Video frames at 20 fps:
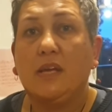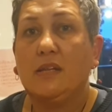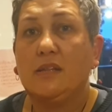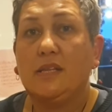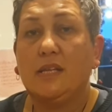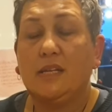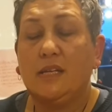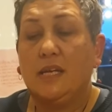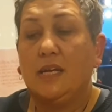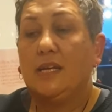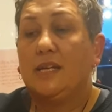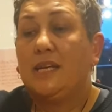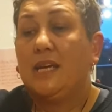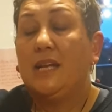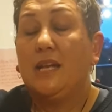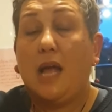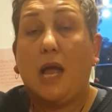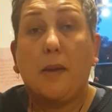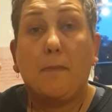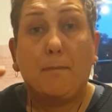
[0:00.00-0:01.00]
then
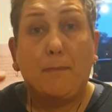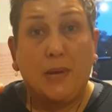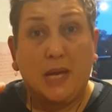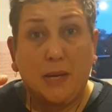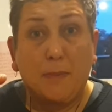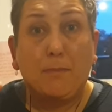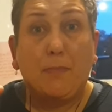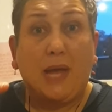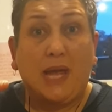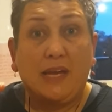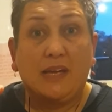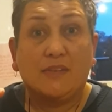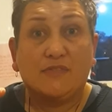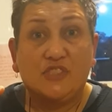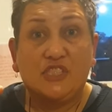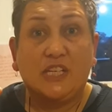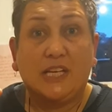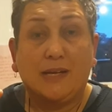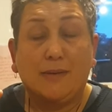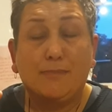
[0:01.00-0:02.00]
get a big bag of
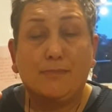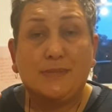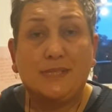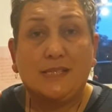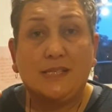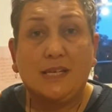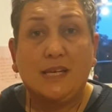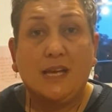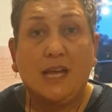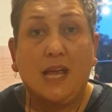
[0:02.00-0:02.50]
chips